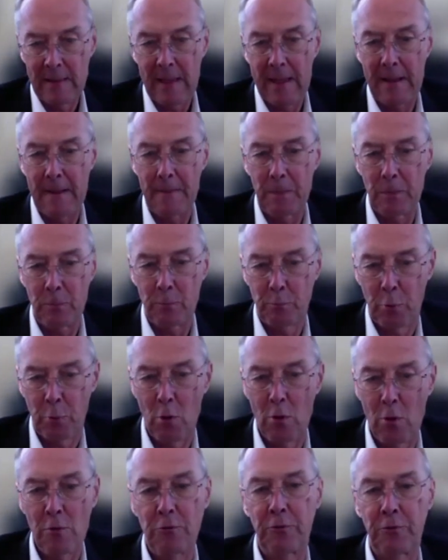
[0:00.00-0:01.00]
and
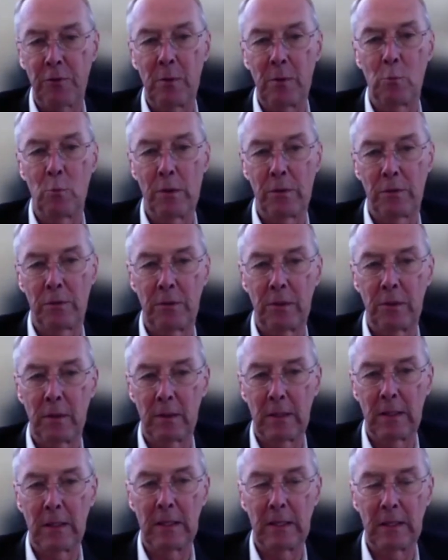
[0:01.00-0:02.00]
purge them
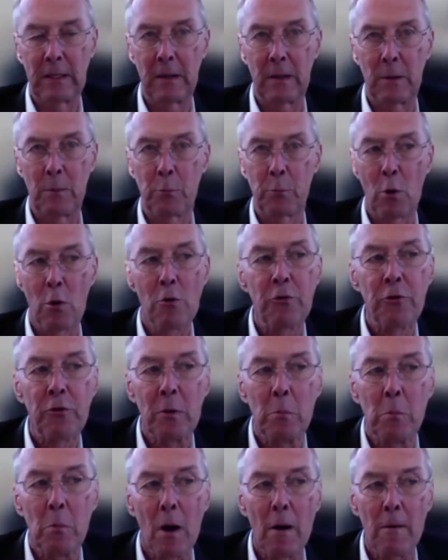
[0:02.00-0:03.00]

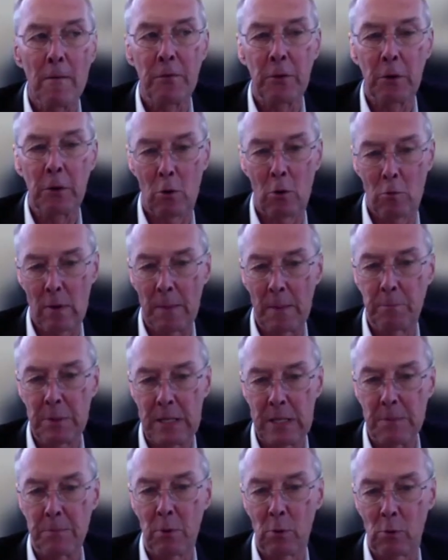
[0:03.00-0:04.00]
of the corrupt
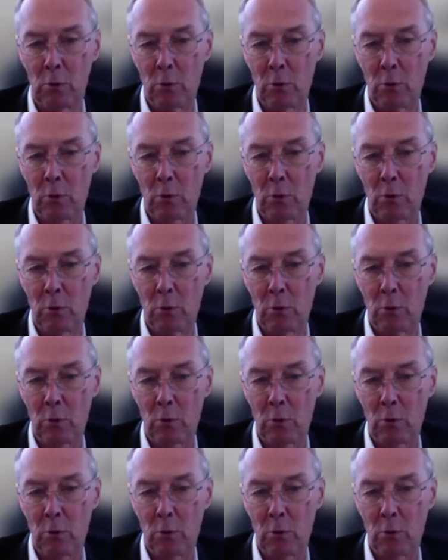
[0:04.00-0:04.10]
people who